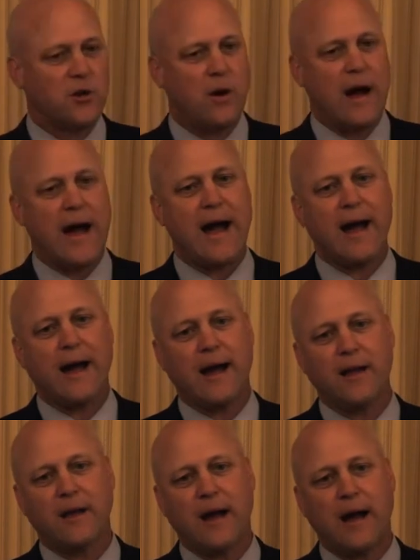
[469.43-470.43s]
So
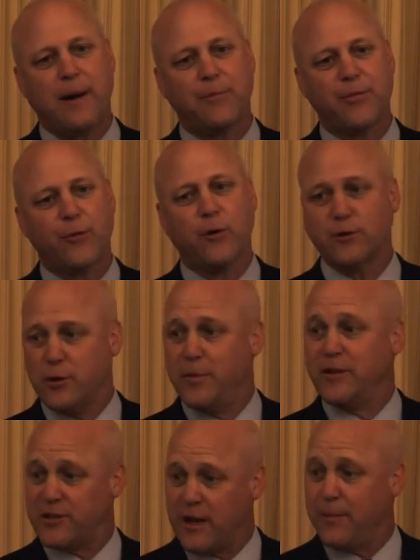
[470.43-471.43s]
I'm thrilled to
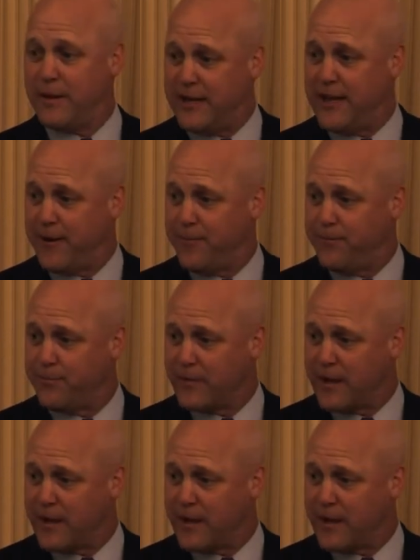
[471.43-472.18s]
be summoned here.